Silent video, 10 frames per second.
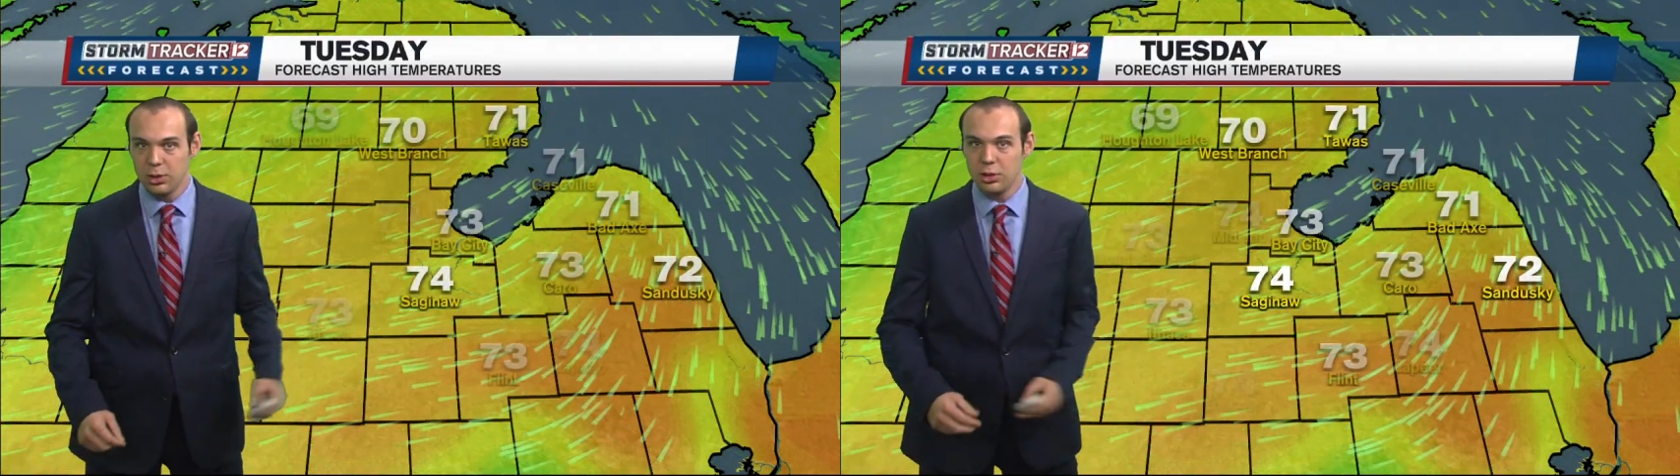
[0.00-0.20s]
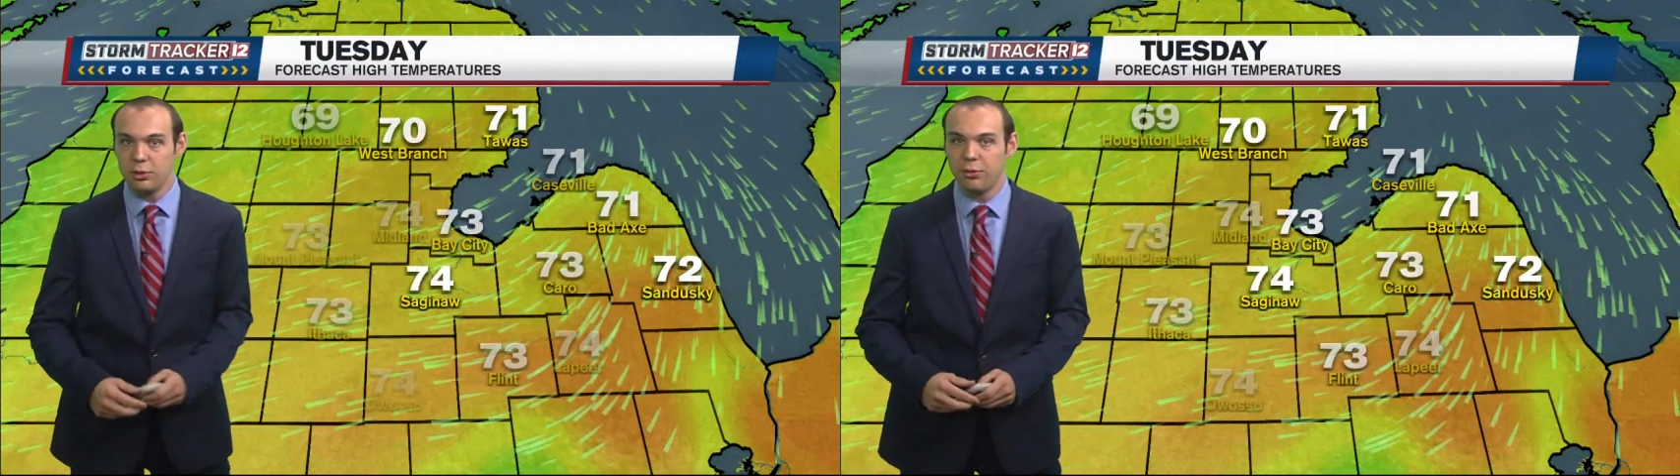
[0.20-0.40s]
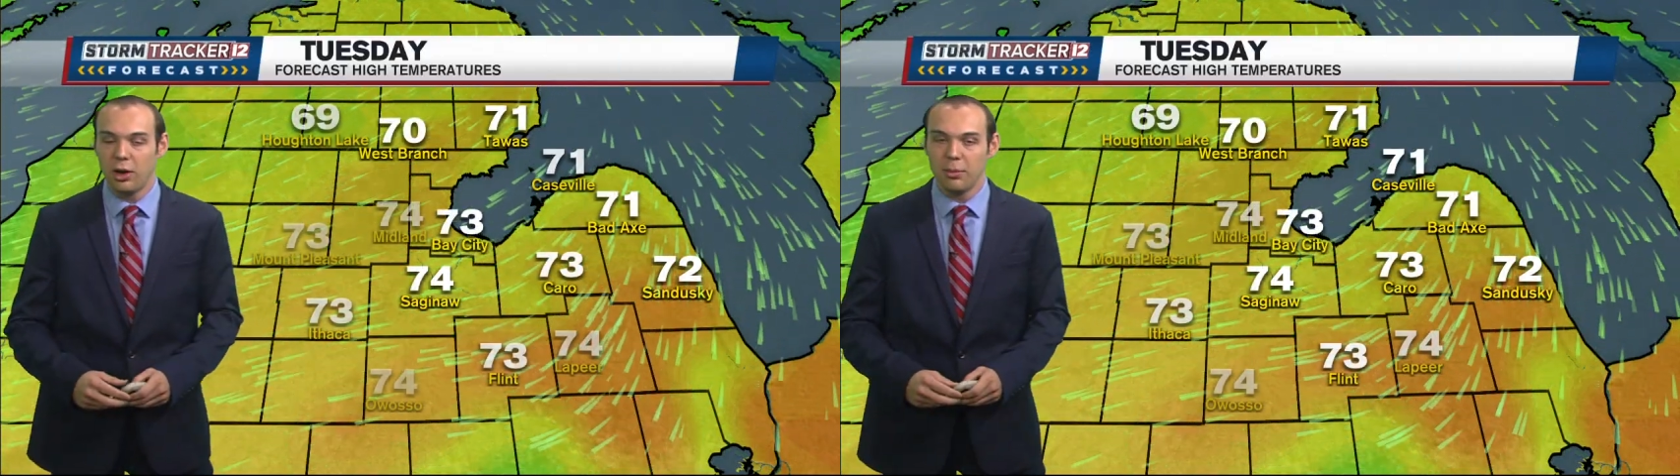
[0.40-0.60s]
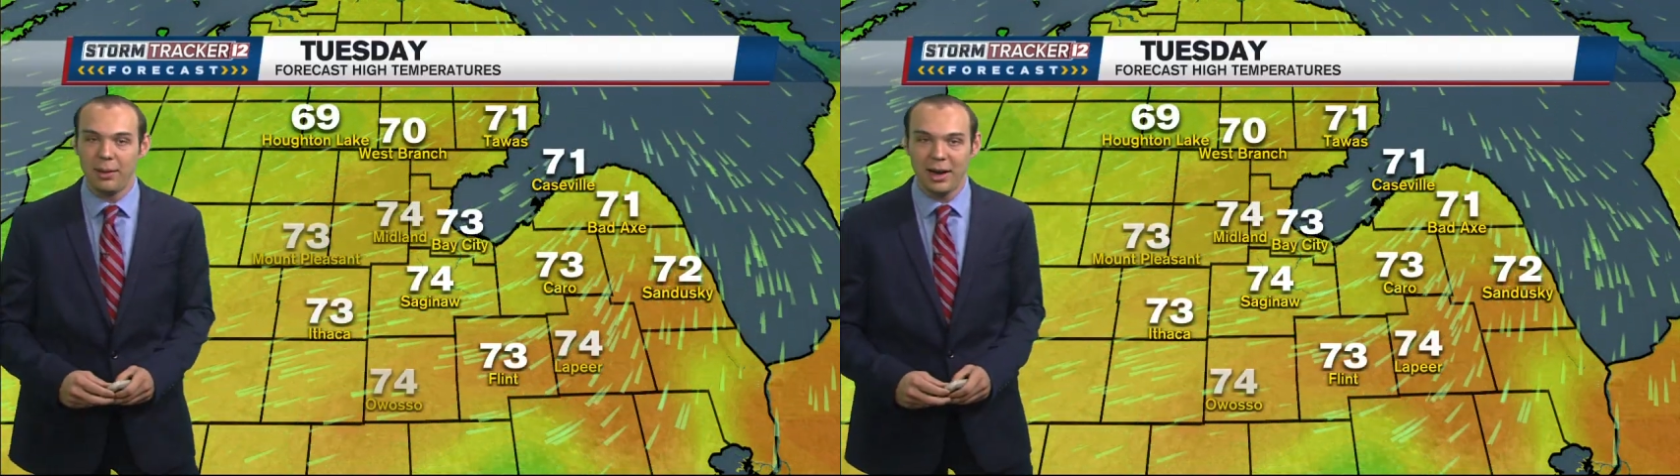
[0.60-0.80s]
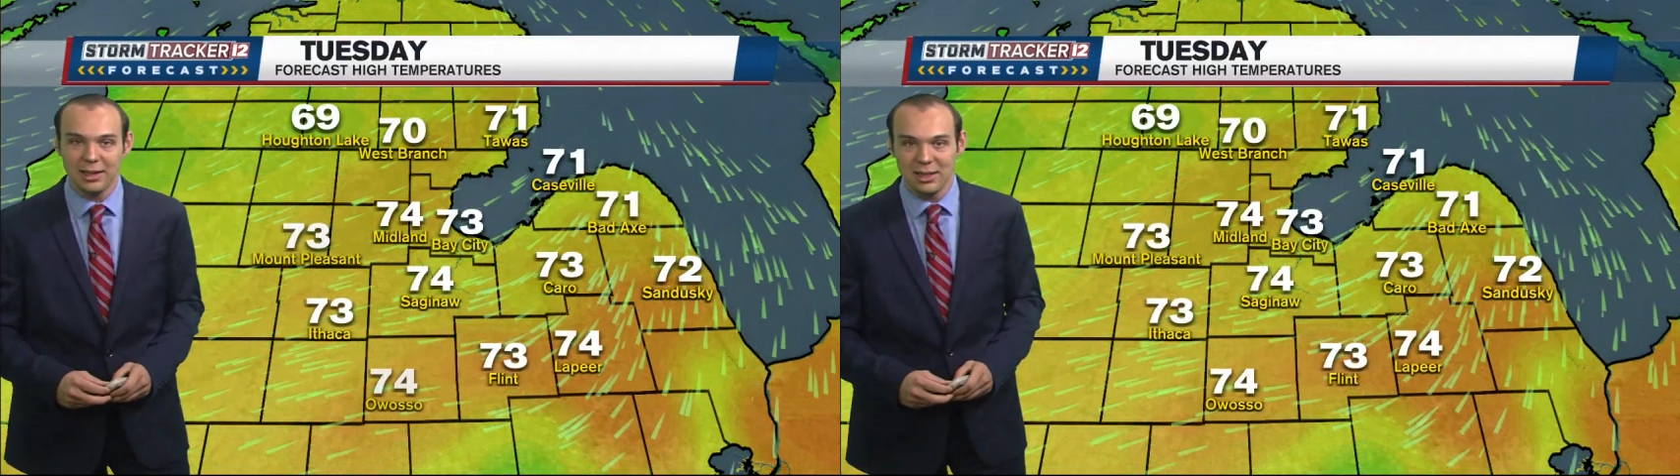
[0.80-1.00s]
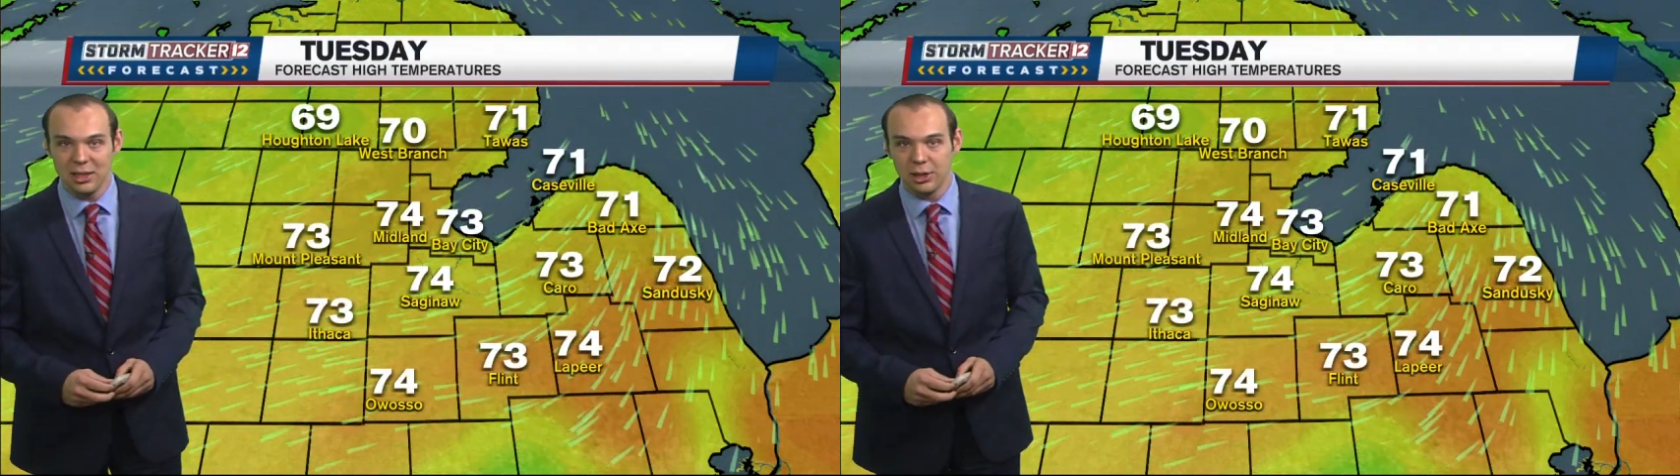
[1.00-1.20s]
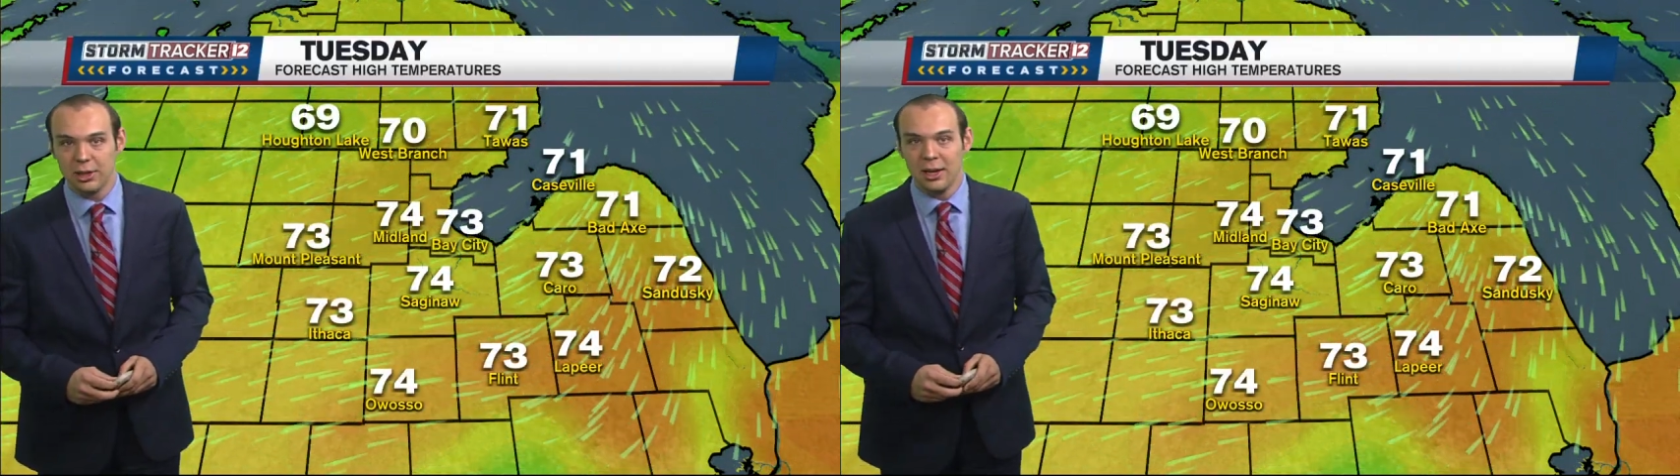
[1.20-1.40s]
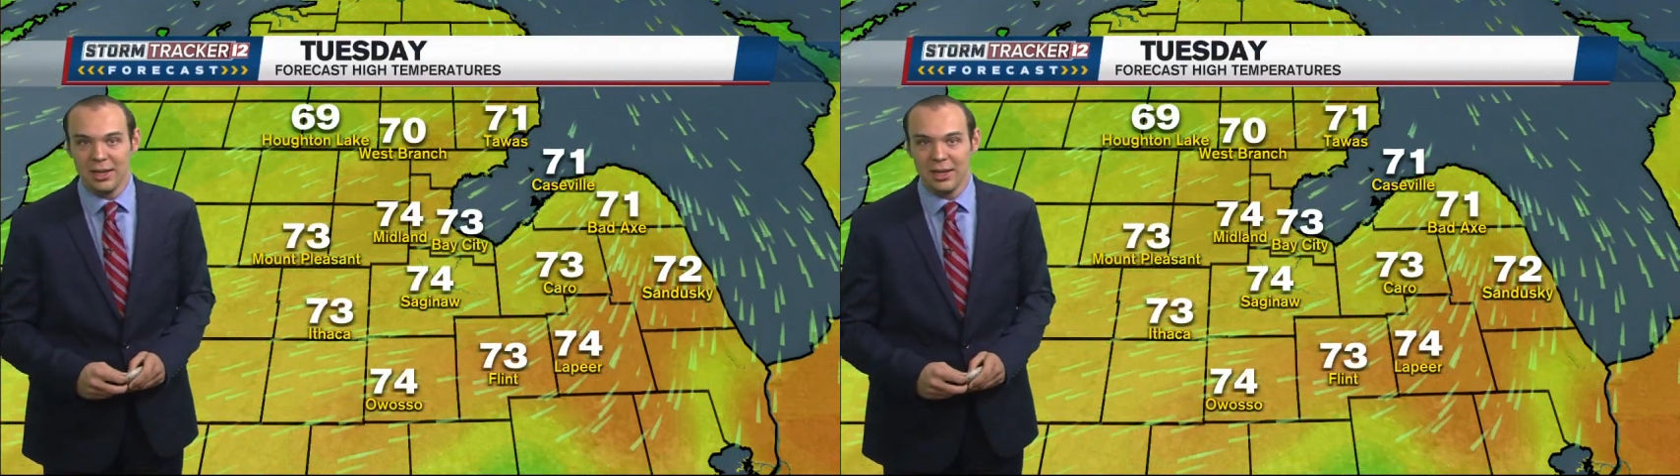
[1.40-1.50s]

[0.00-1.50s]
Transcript: we do fall back here